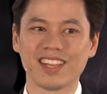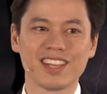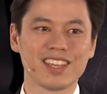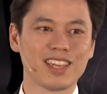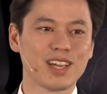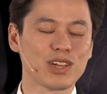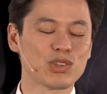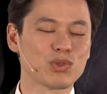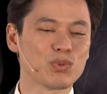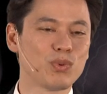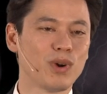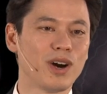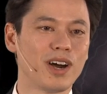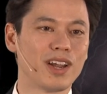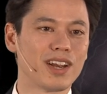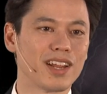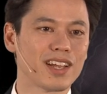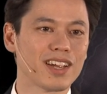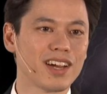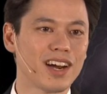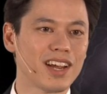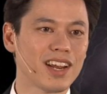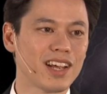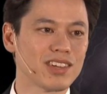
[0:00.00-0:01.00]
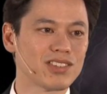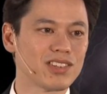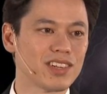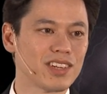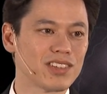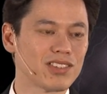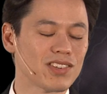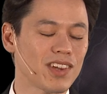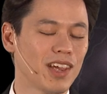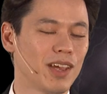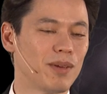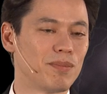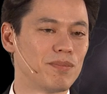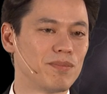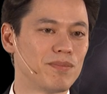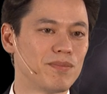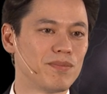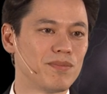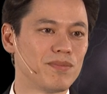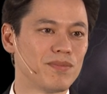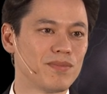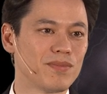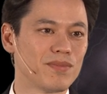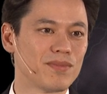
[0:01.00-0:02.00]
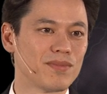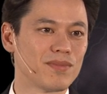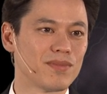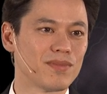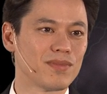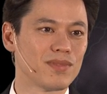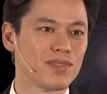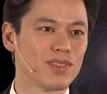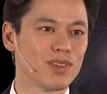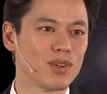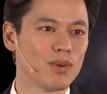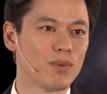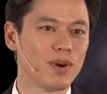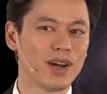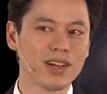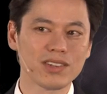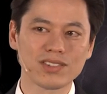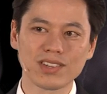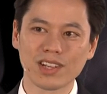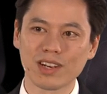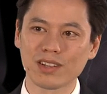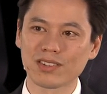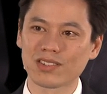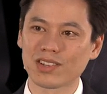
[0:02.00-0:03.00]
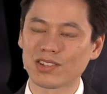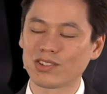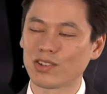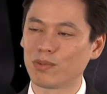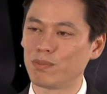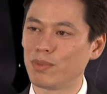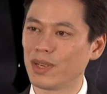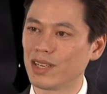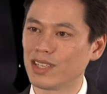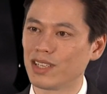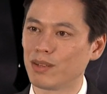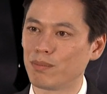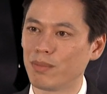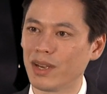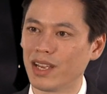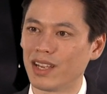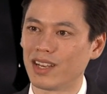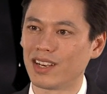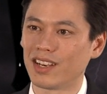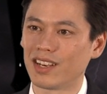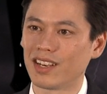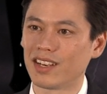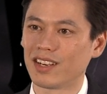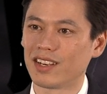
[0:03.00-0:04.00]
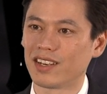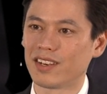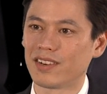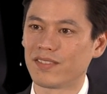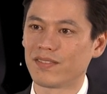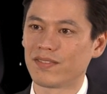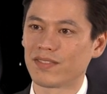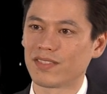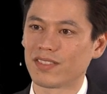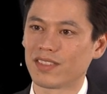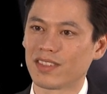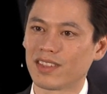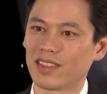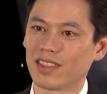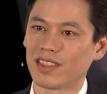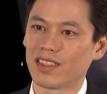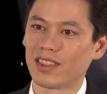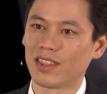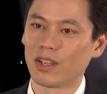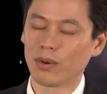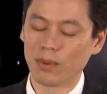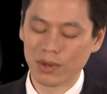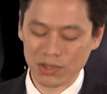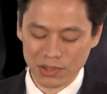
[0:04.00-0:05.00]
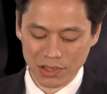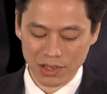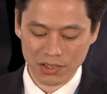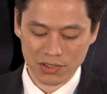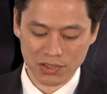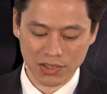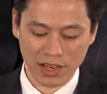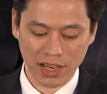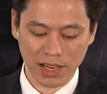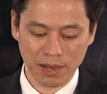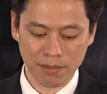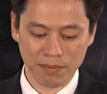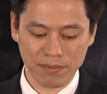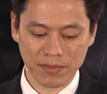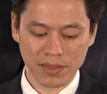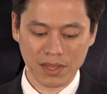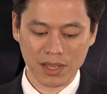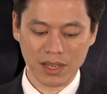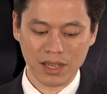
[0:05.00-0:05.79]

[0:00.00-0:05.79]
guess what? God has an escape. Why is that such a big debate? There is an escape.